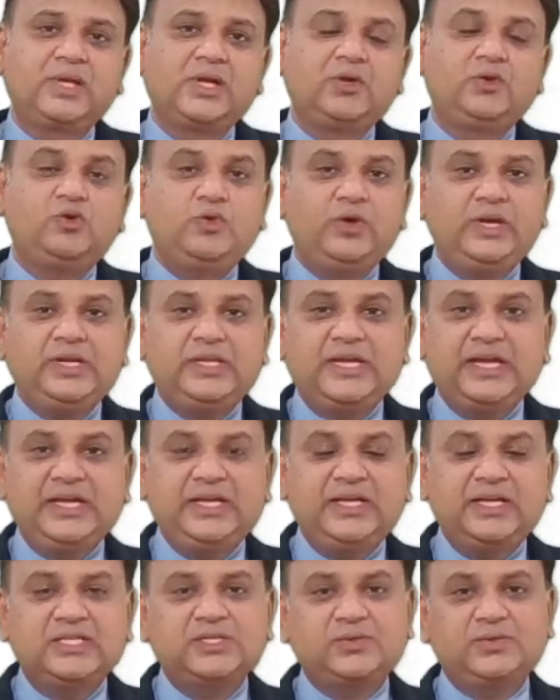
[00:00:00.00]
Doing 10
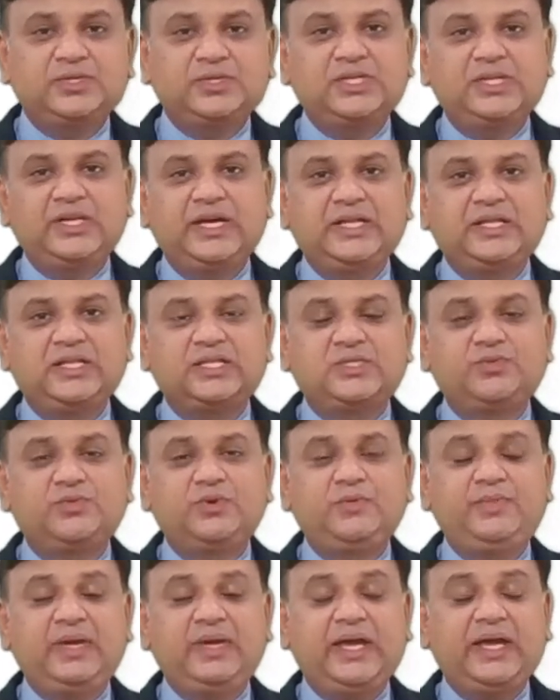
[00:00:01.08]
years question like this would
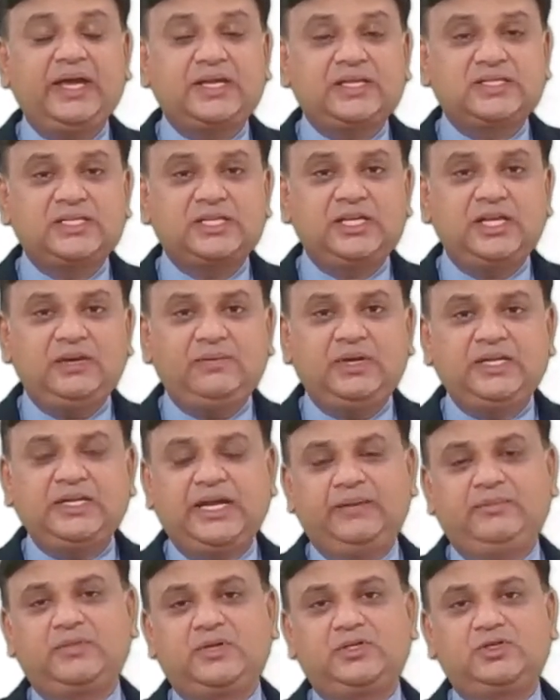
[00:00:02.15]
be extremely
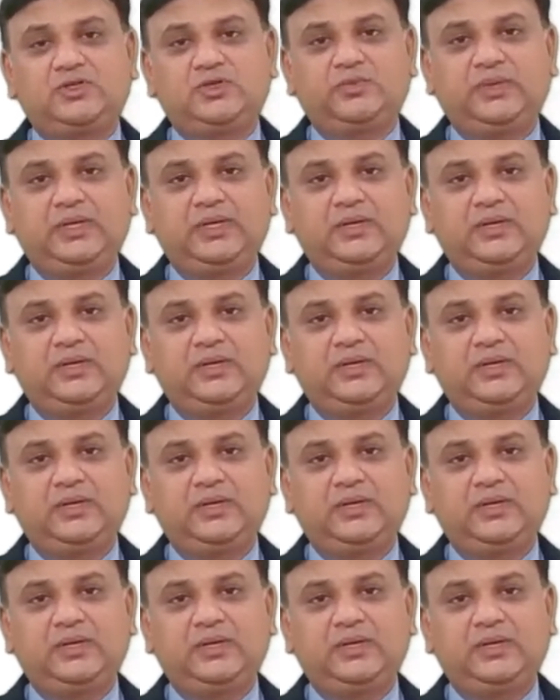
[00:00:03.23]
time consuming.